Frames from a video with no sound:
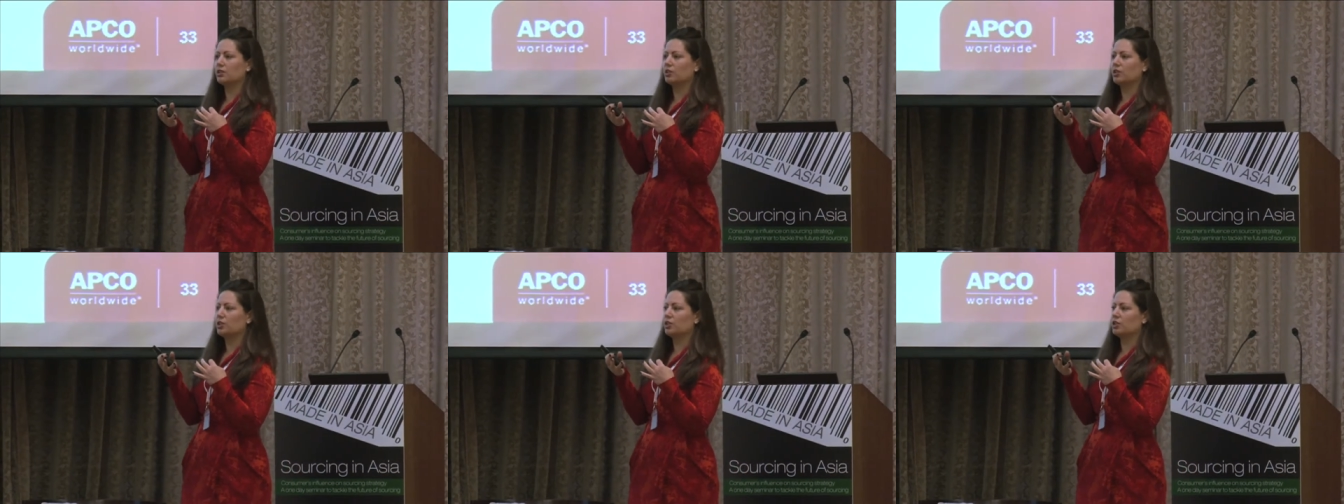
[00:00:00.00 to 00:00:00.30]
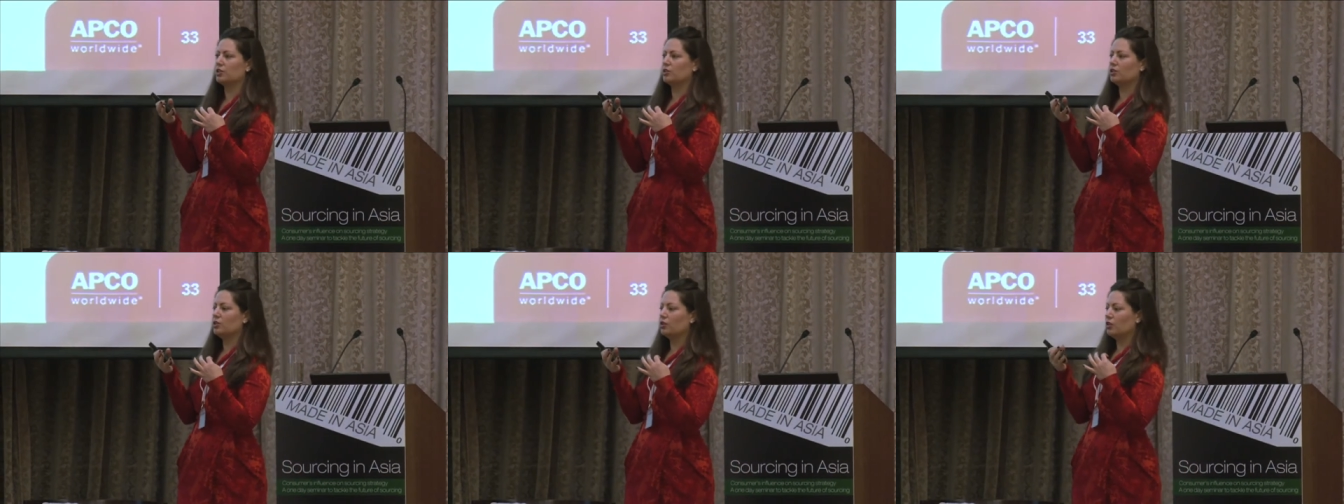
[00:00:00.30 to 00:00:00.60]

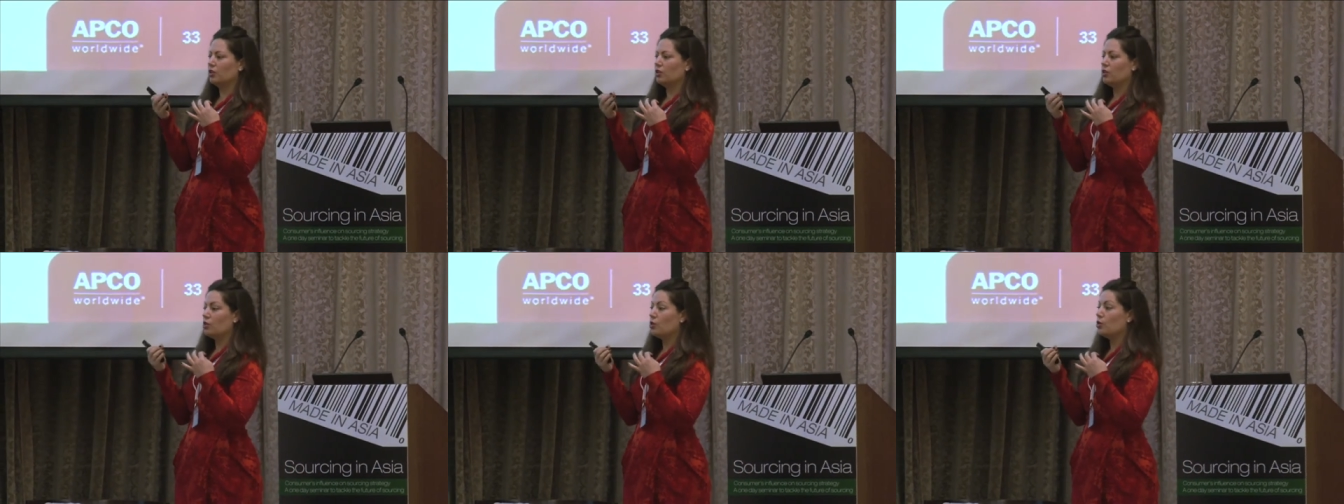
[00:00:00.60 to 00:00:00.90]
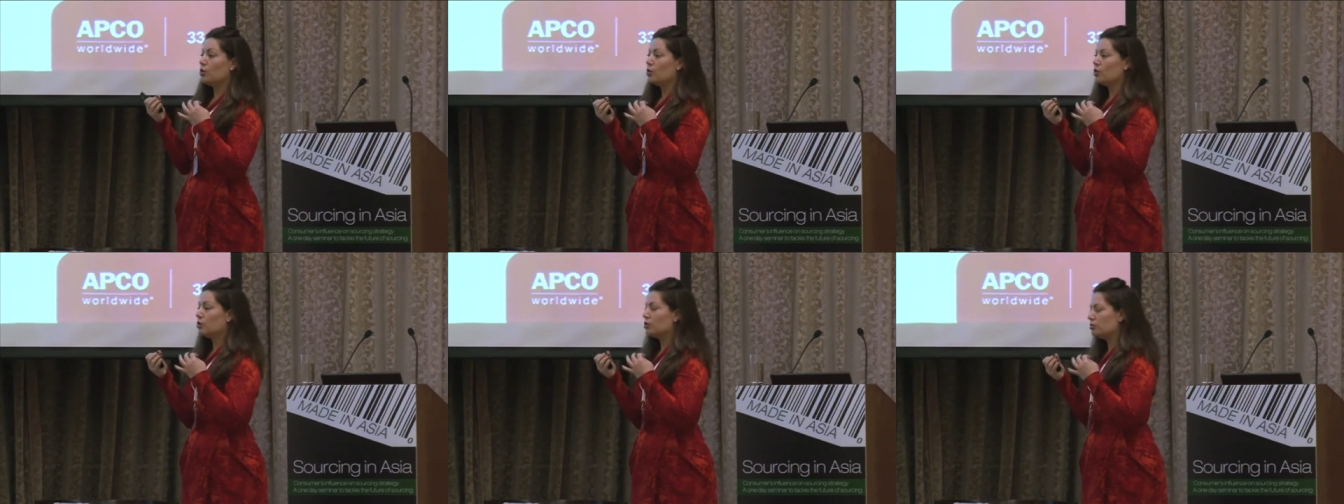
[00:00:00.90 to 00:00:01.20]

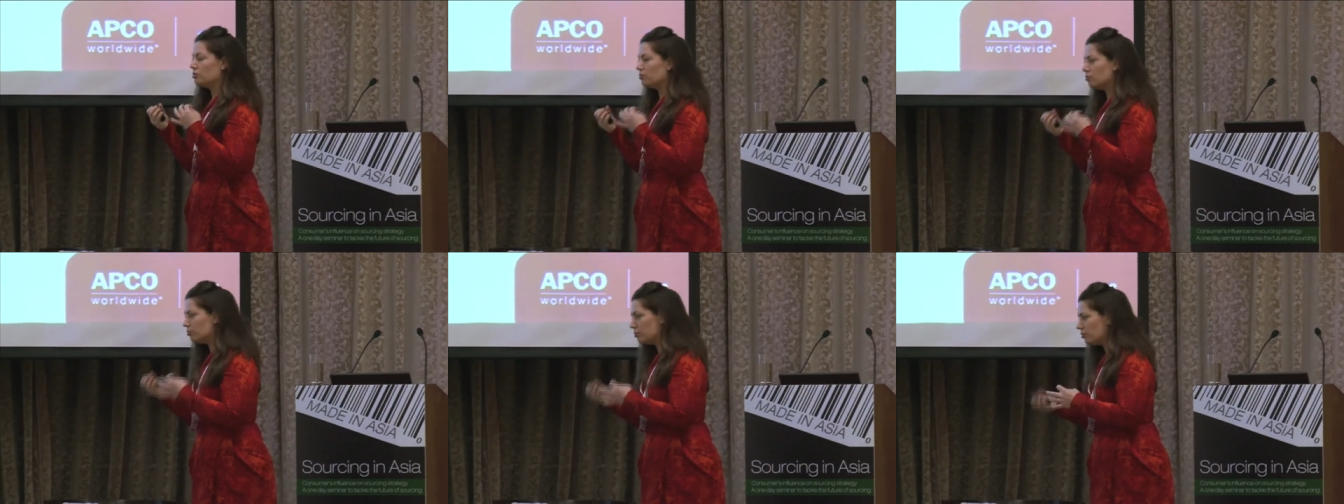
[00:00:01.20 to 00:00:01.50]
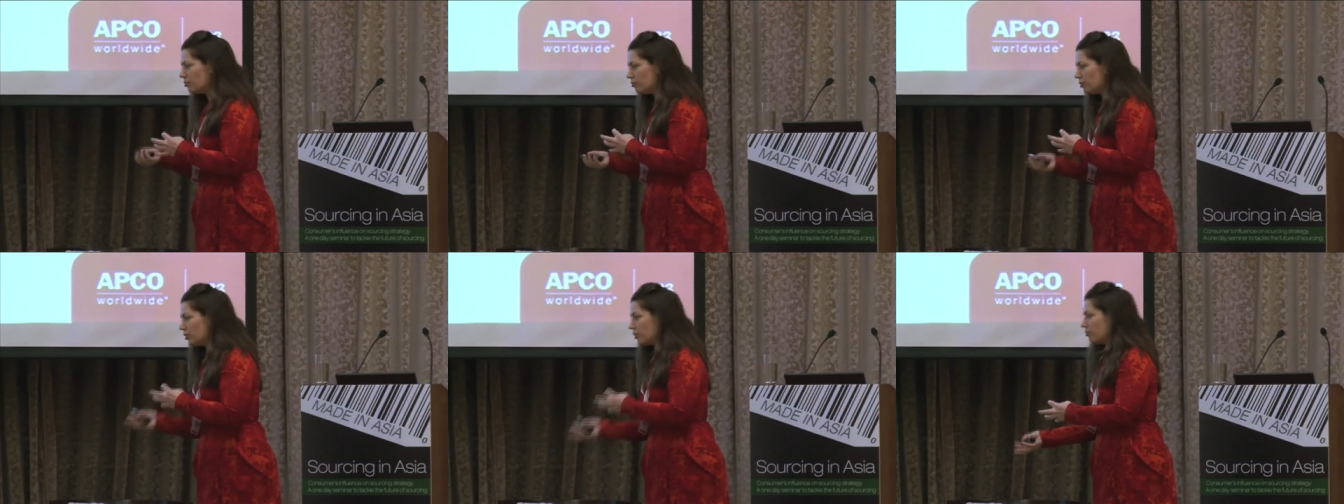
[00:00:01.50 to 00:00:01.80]

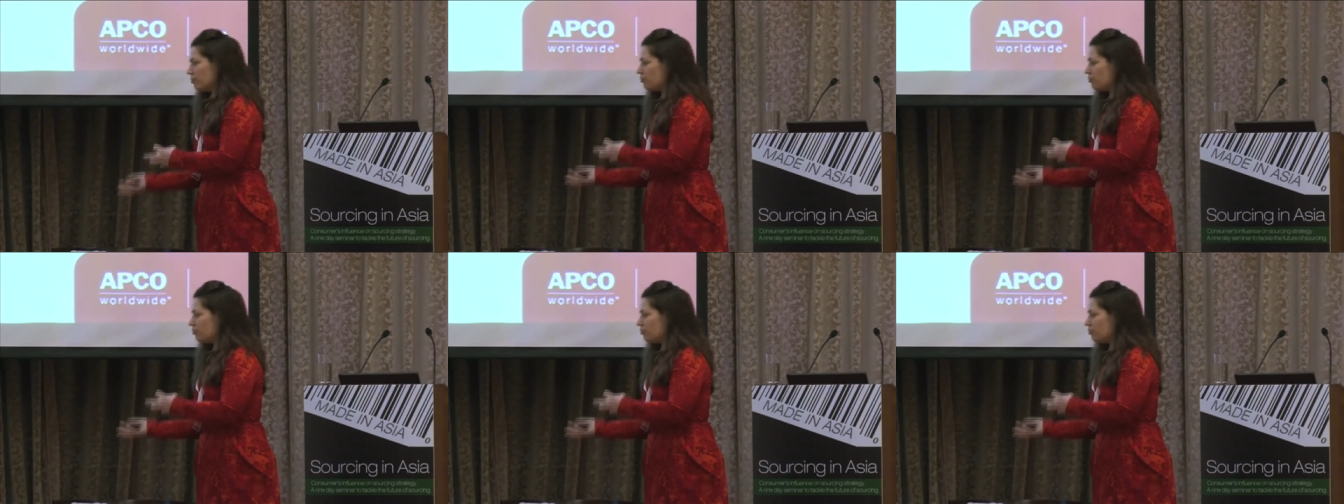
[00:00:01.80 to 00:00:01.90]
the,